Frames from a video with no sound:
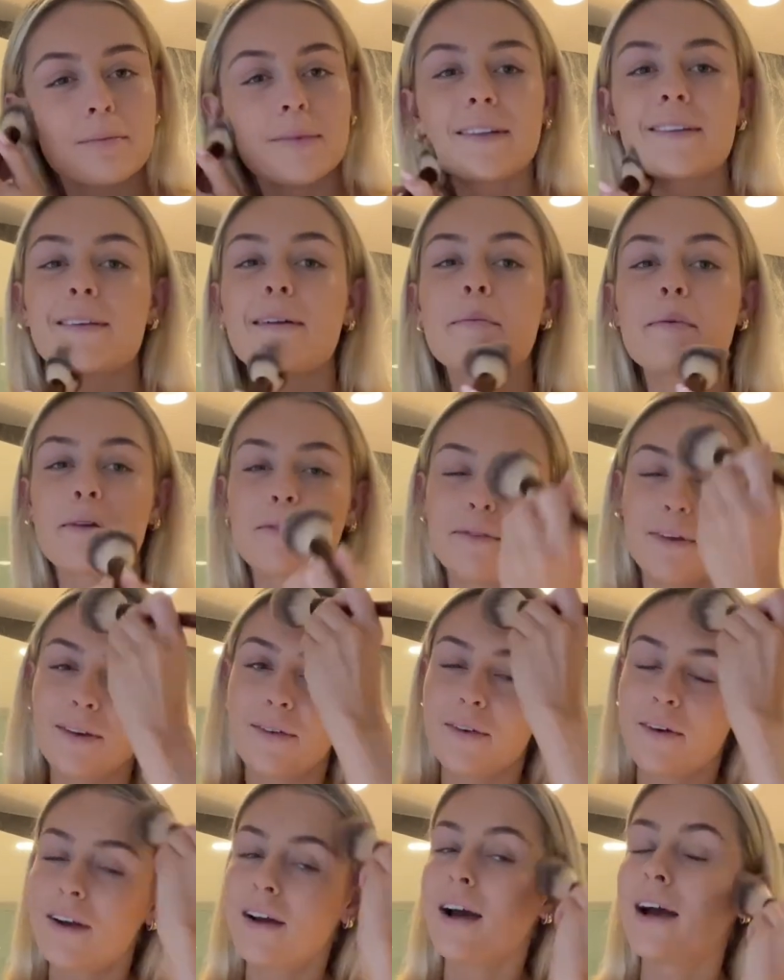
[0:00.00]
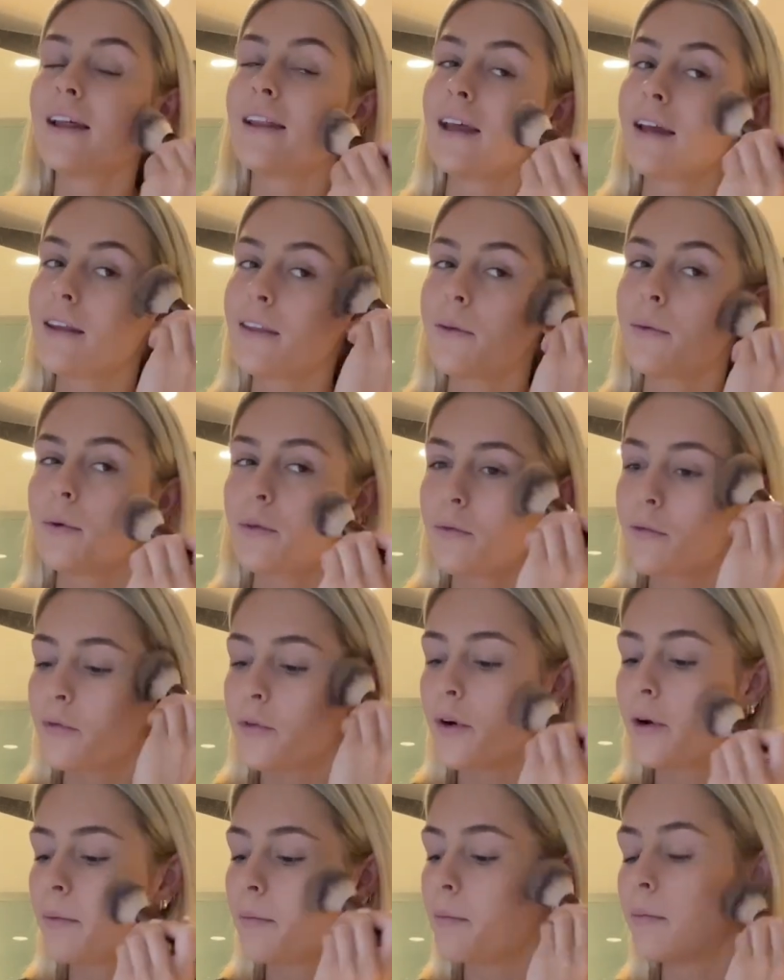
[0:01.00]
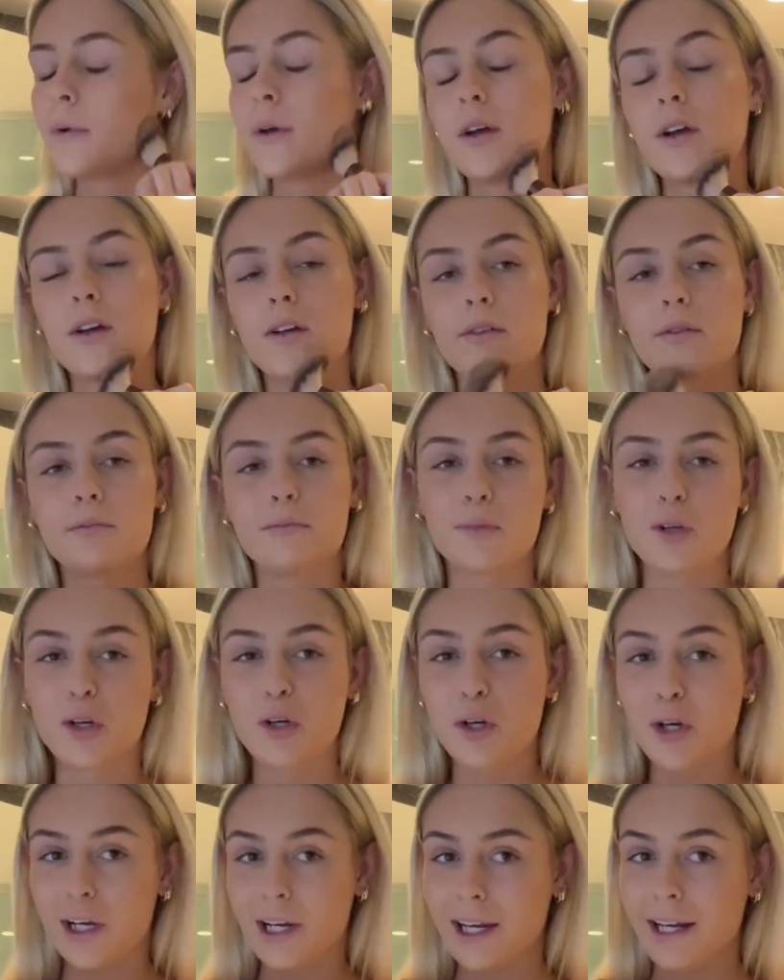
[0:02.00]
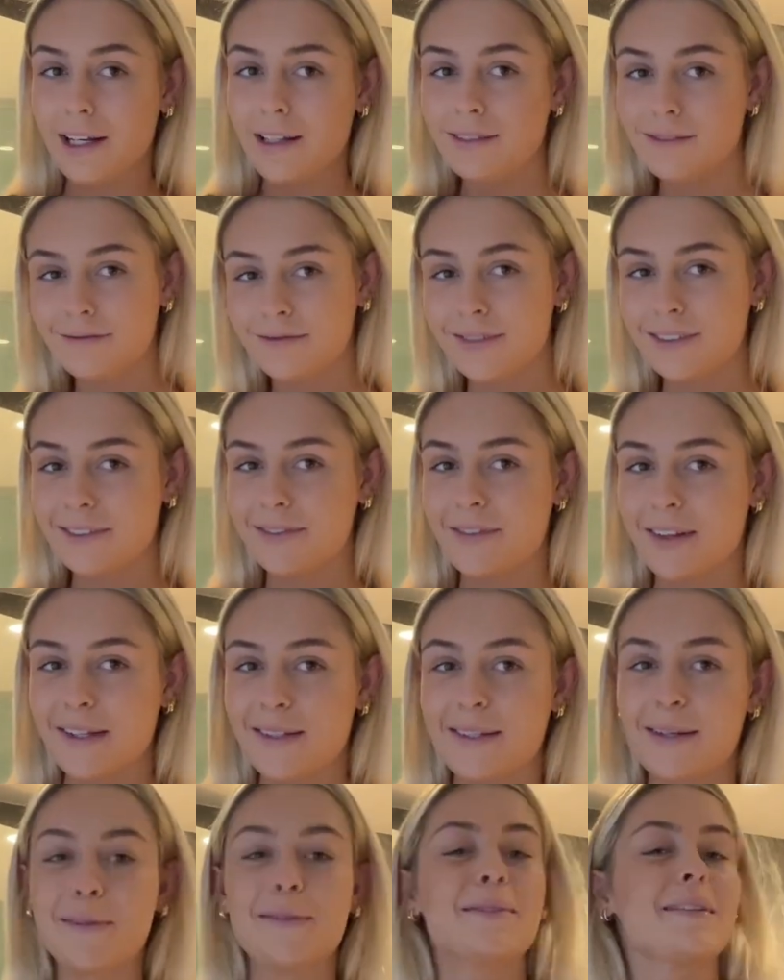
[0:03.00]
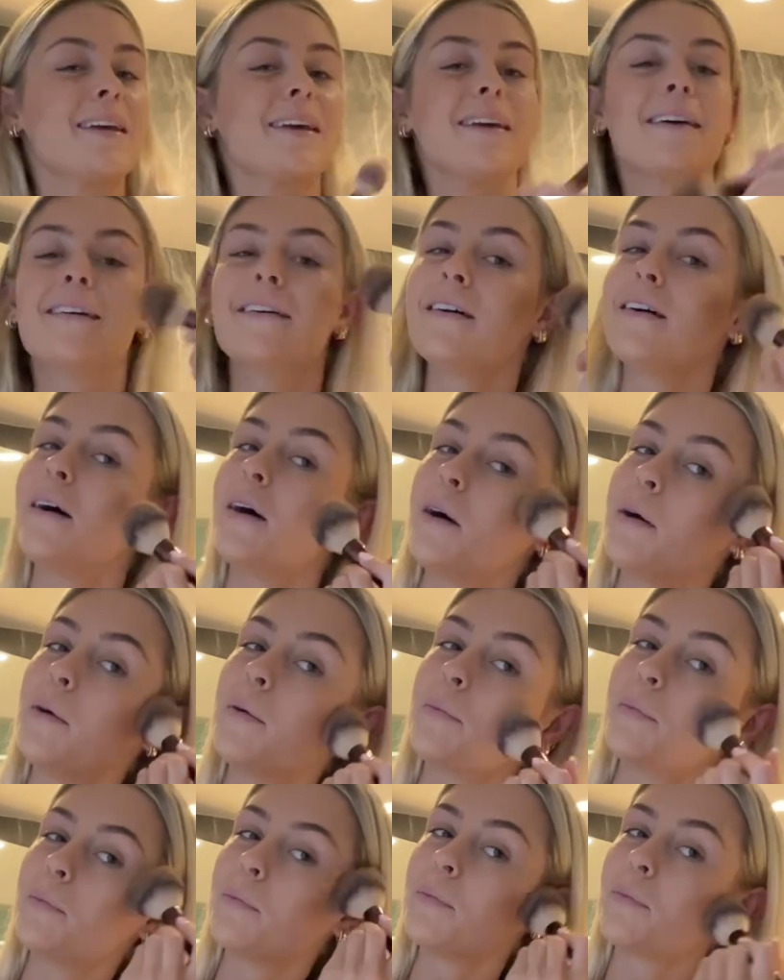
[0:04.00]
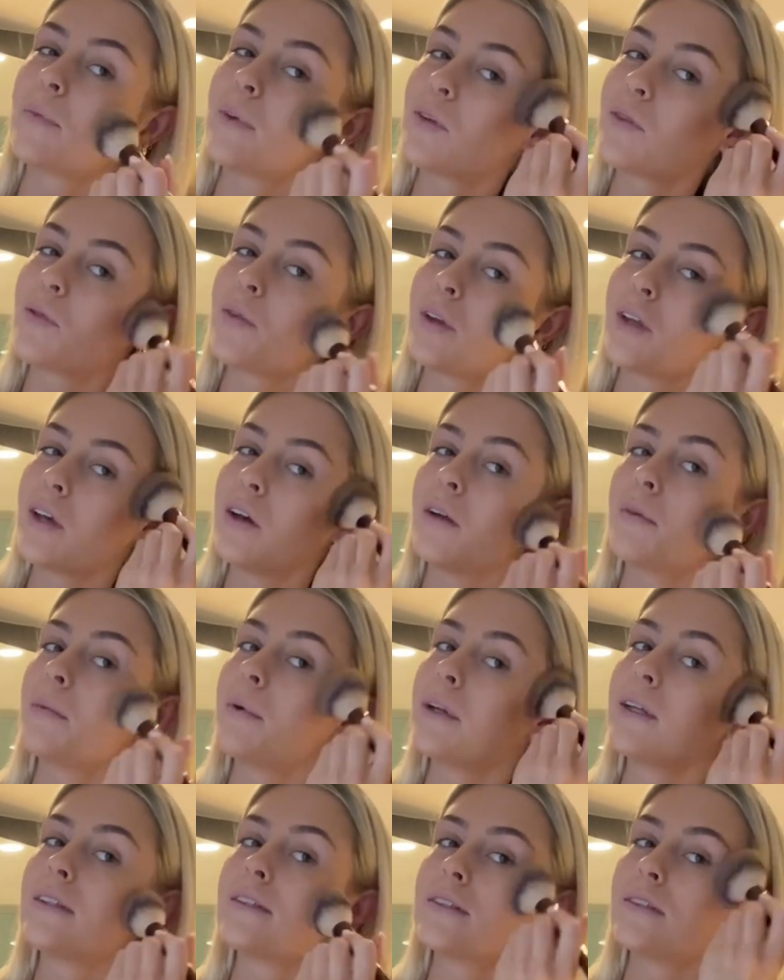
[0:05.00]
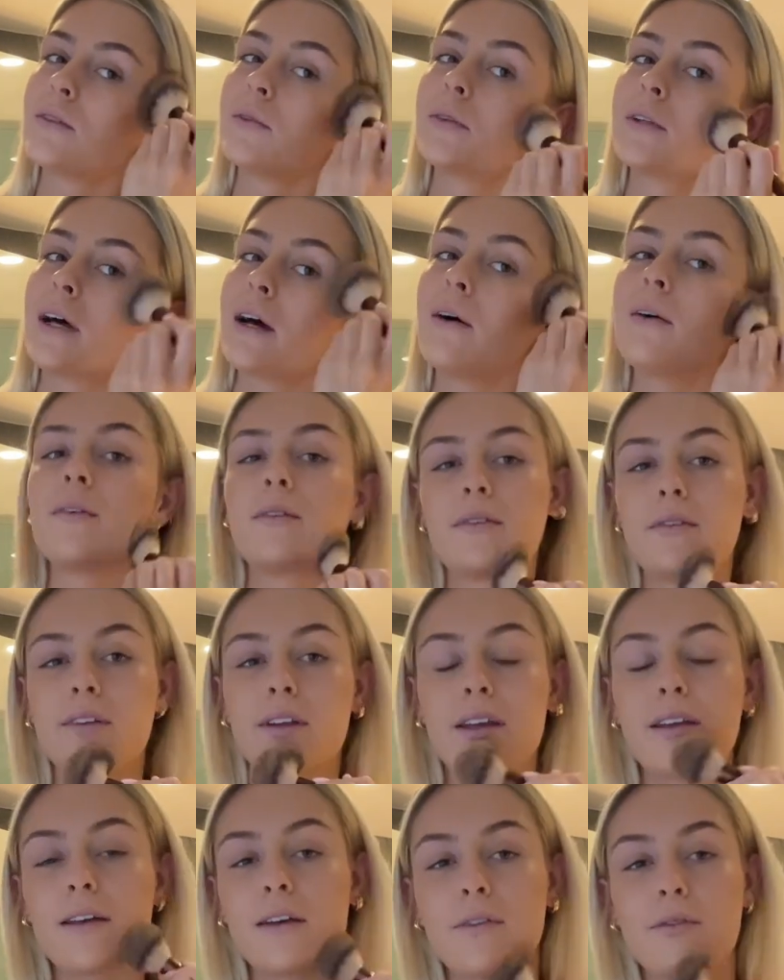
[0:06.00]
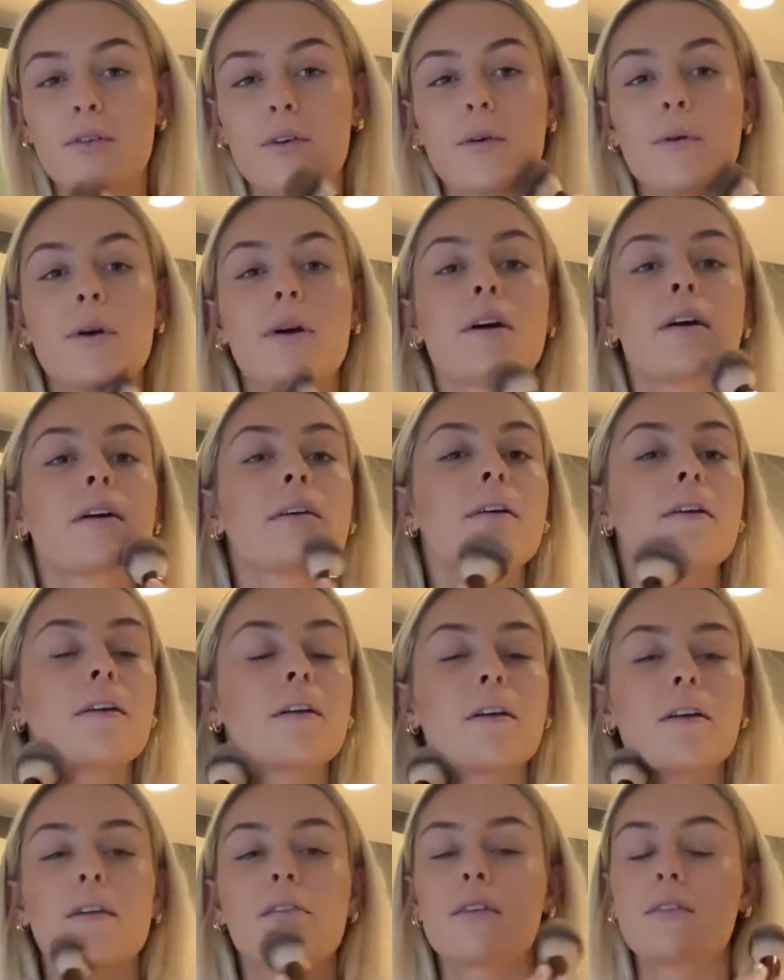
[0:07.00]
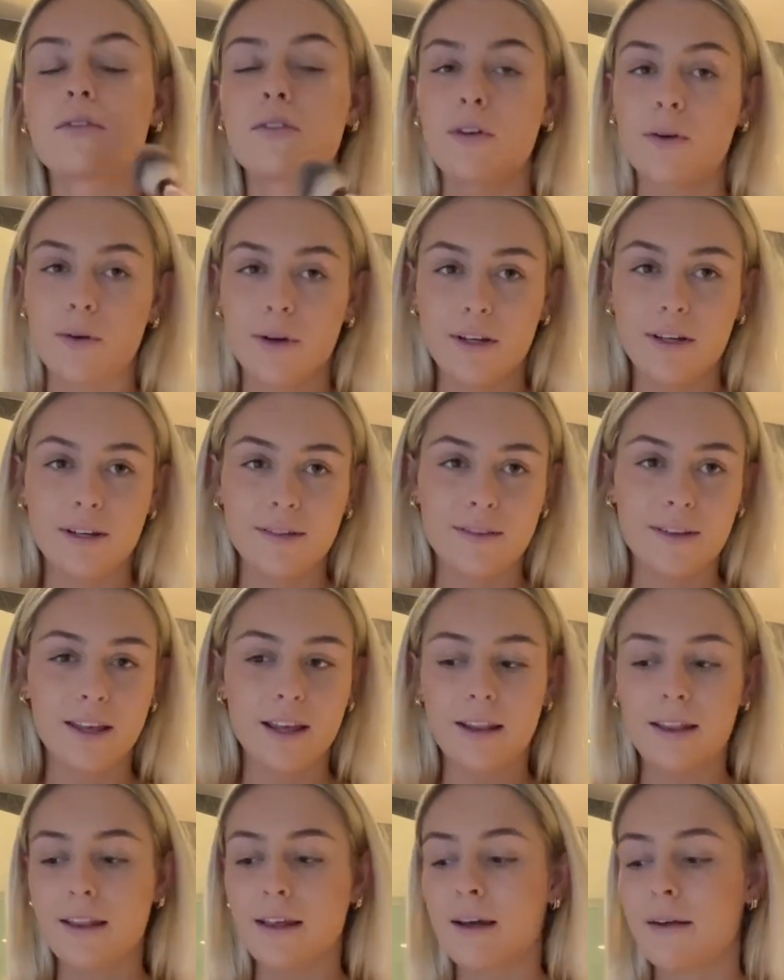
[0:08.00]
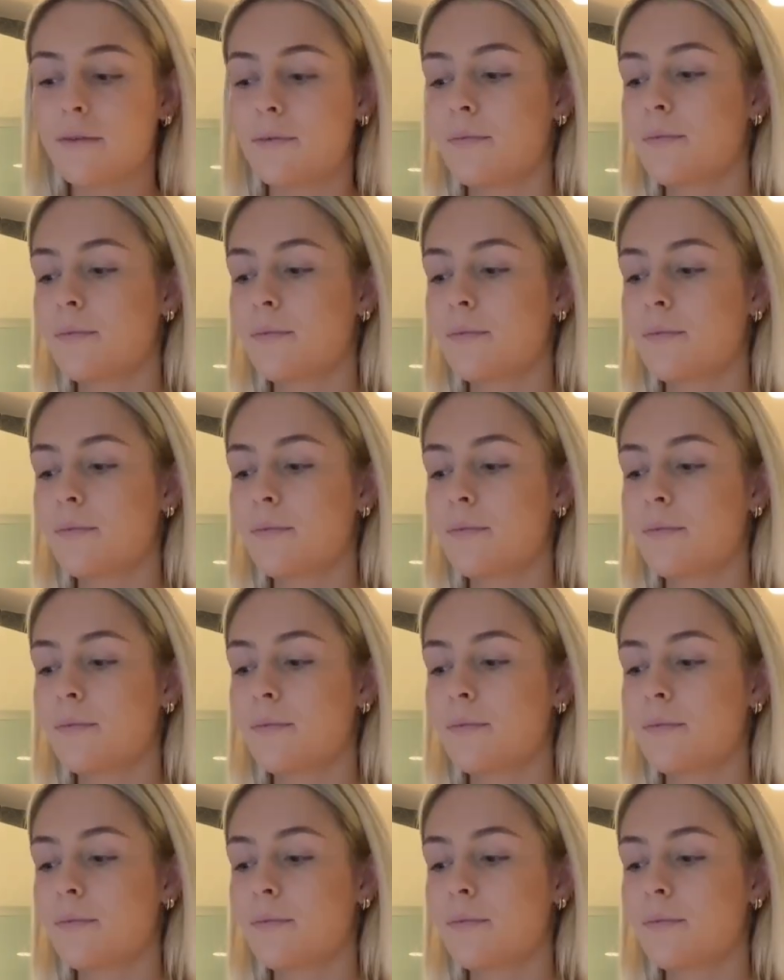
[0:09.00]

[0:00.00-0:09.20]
It's not my favorite. I like the one from Guerlain. That's how you say it. It's really good, but it's sold out like everywhere, so I need to get that.